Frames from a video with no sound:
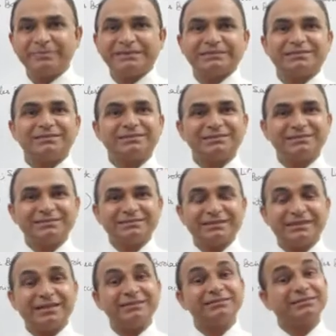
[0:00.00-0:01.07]
businesses
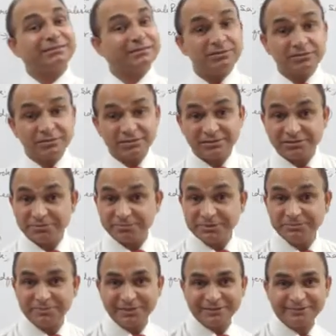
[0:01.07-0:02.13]
and the concerned
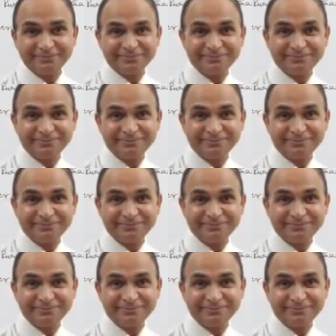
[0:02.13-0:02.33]
people.